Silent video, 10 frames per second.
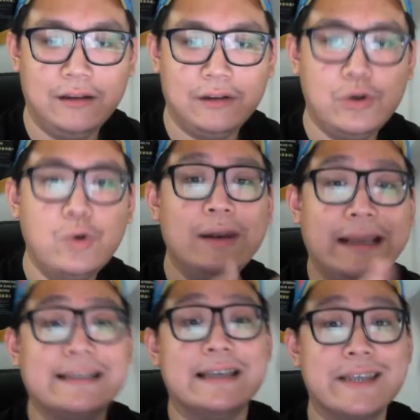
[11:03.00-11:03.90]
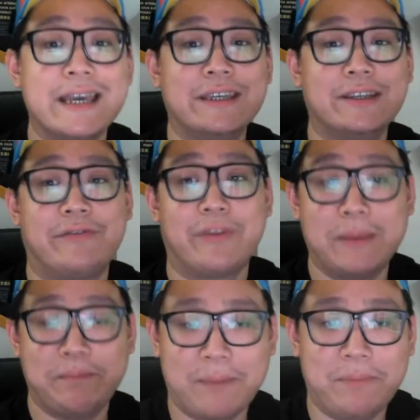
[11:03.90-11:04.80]
cooling sensation from the
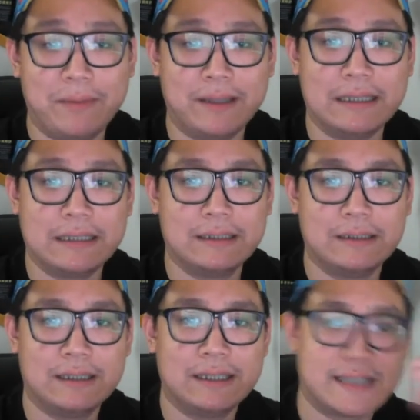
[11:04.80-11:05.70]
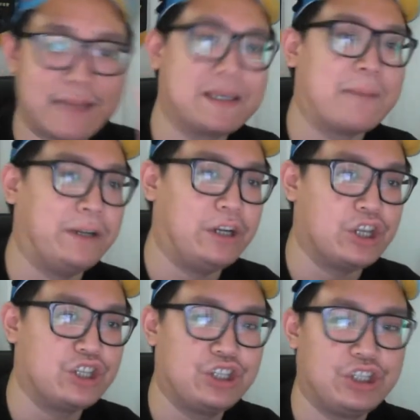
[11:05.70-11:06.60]
peppermint steps up a
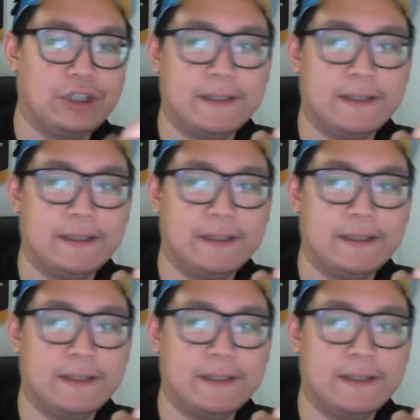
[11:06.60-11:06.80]
notch.